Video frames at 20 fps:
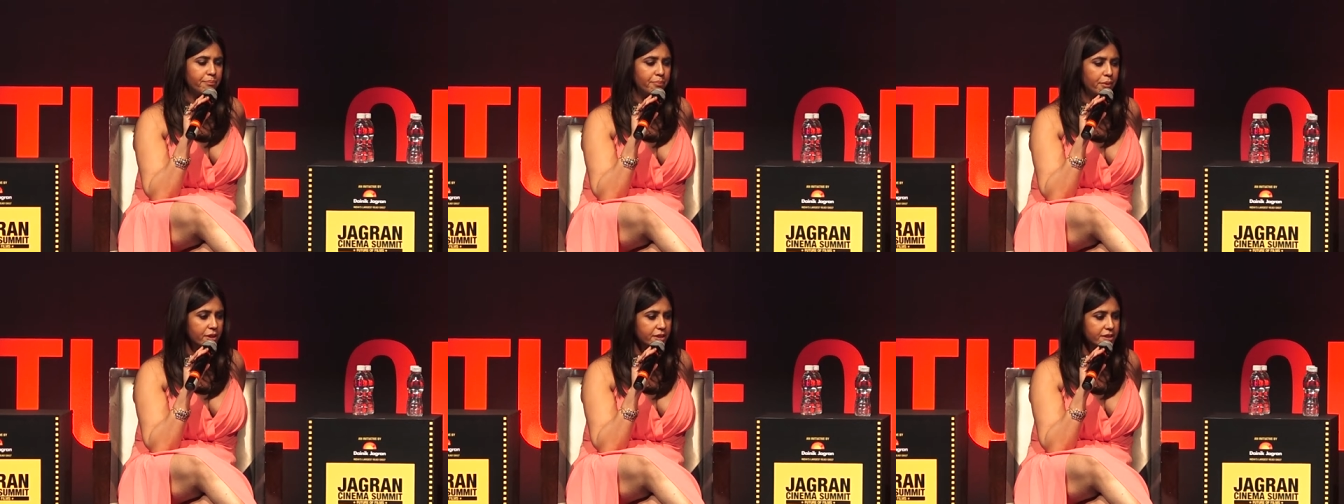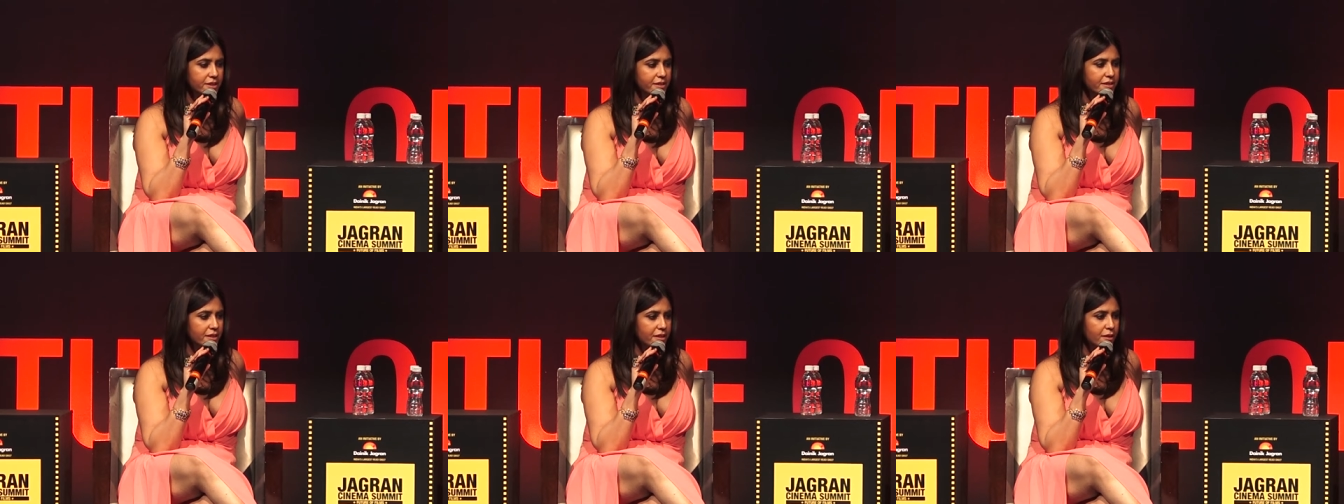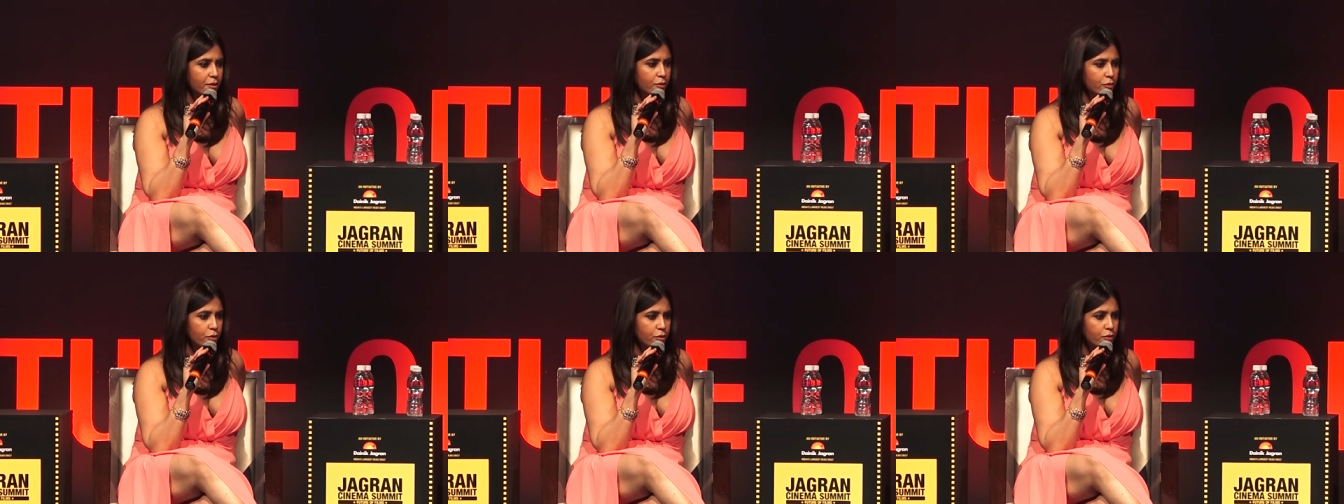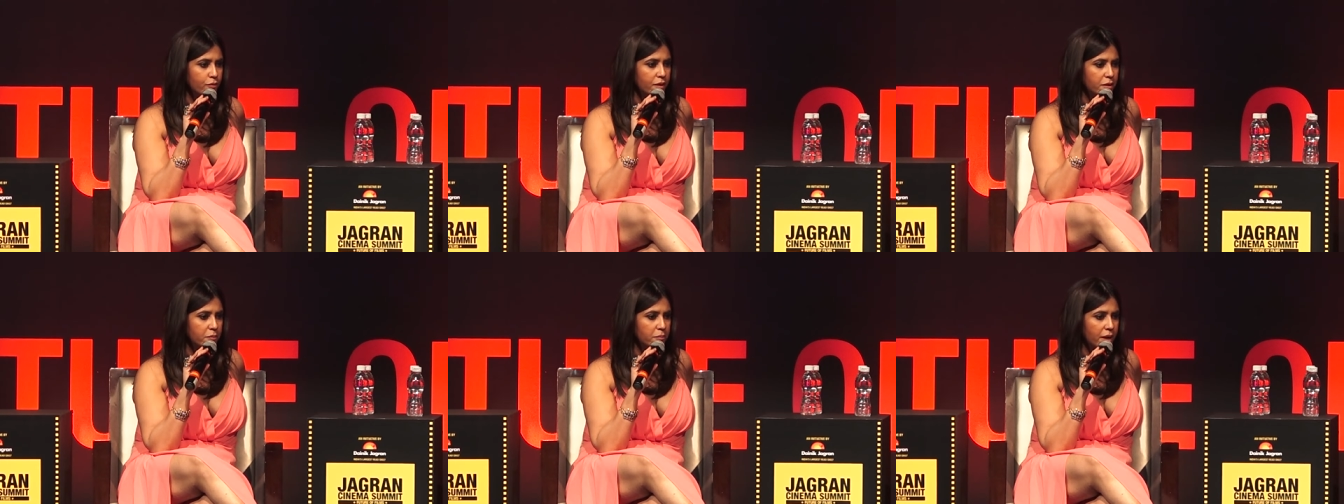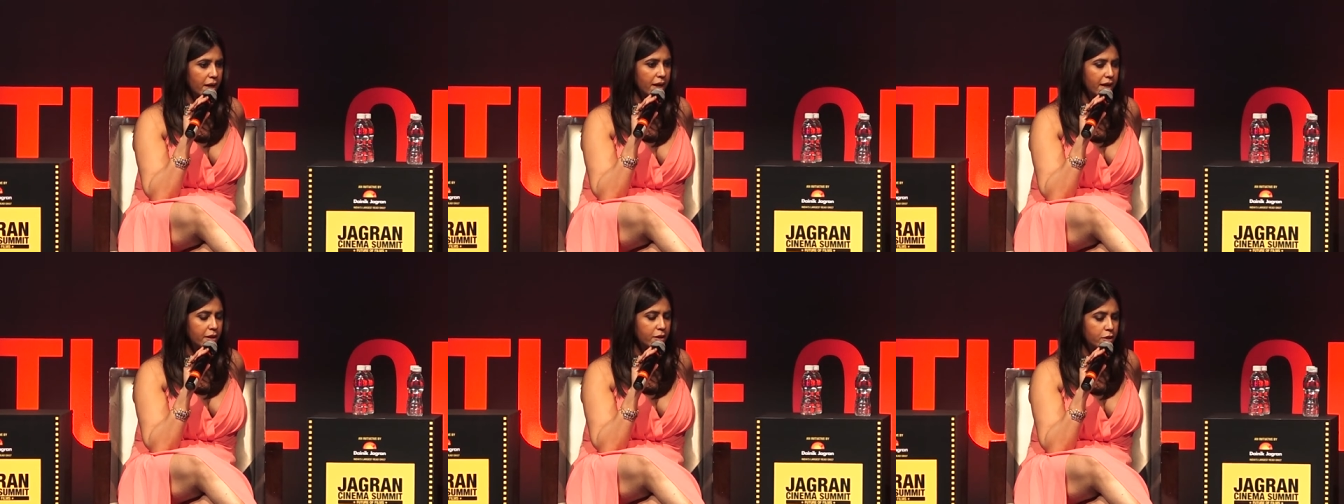person who you've
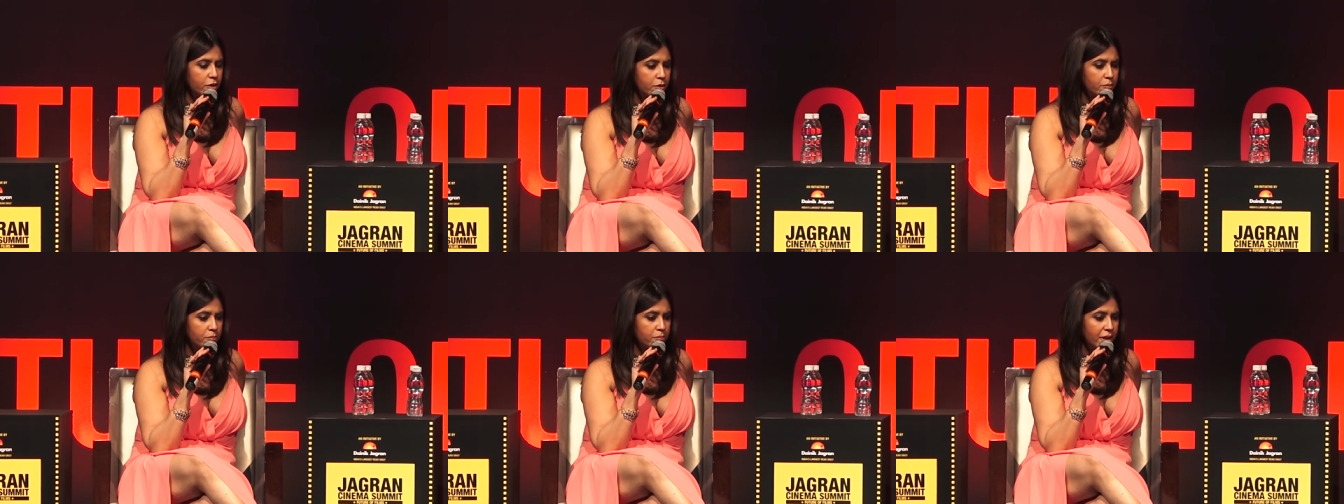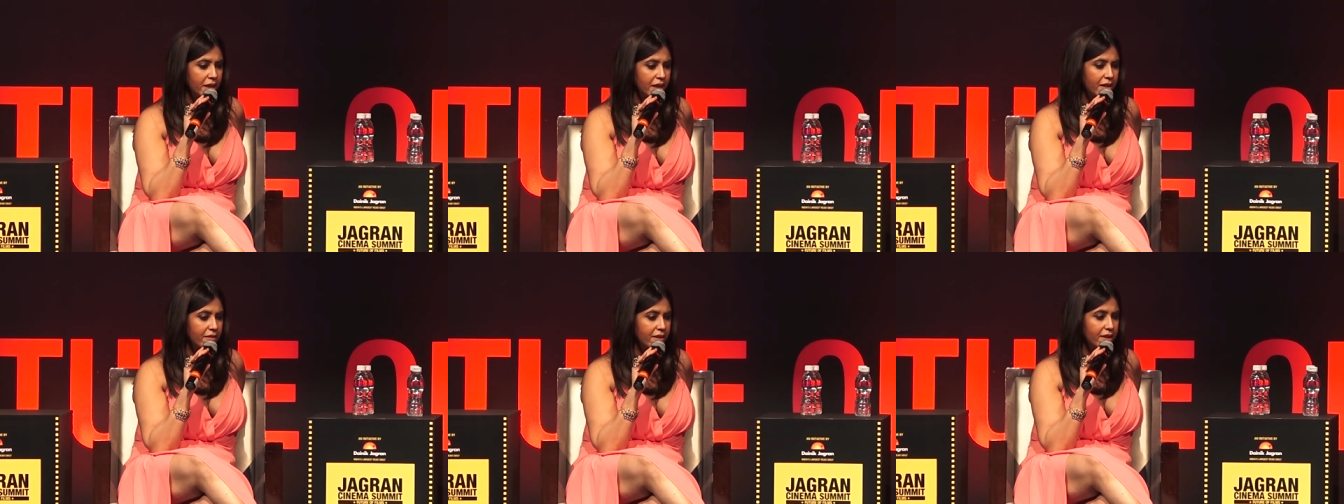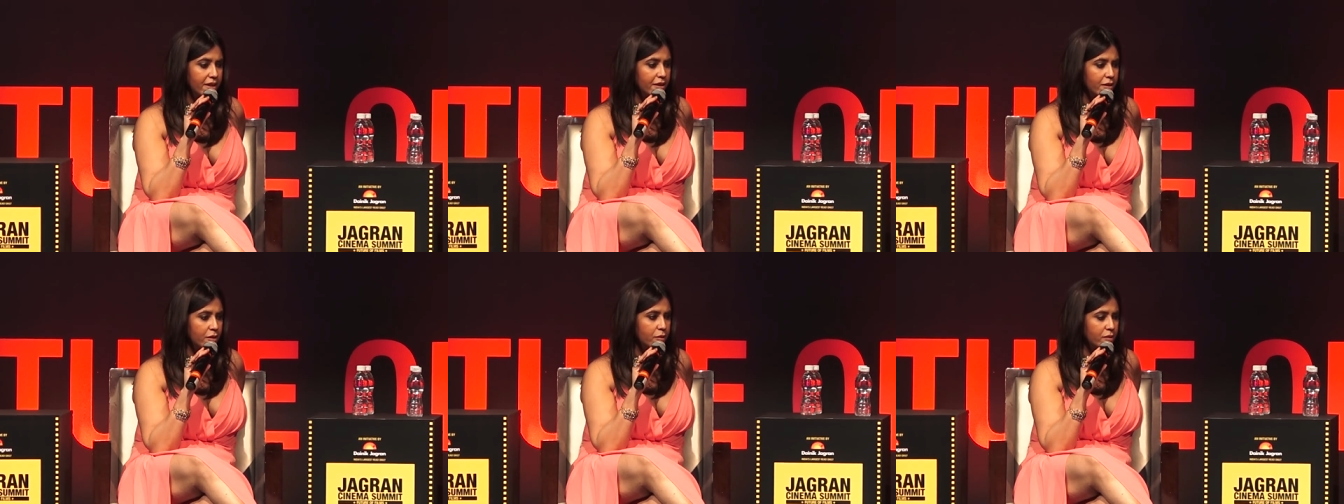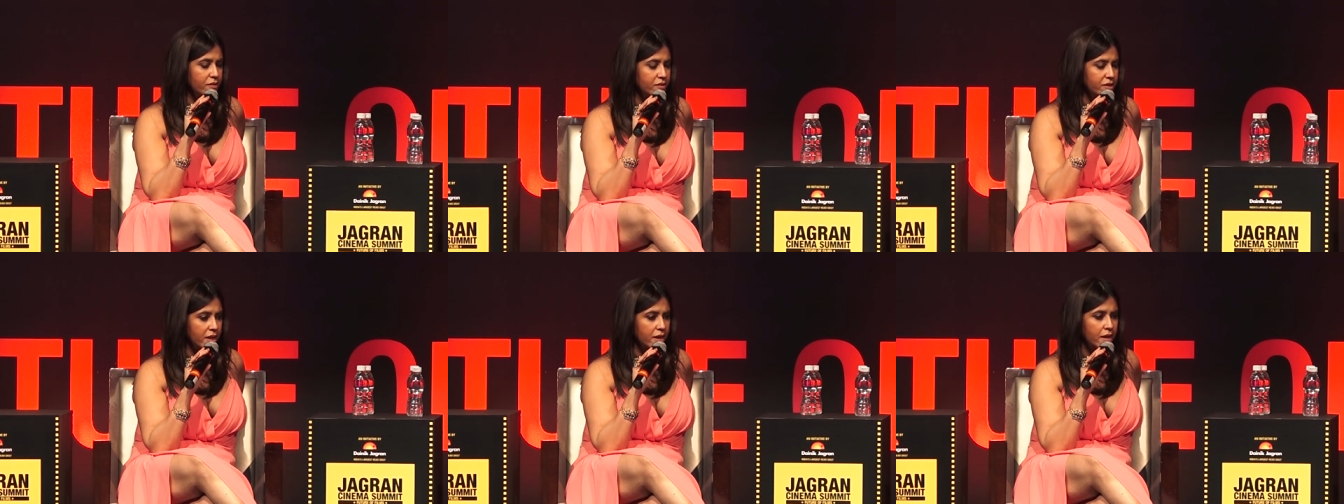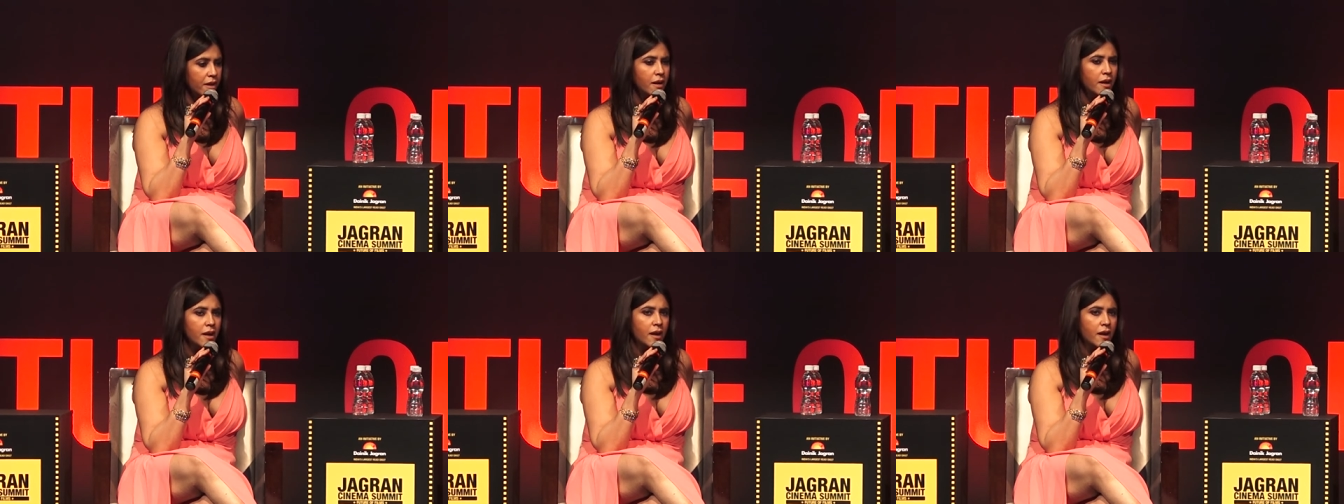admired believing in you and saying,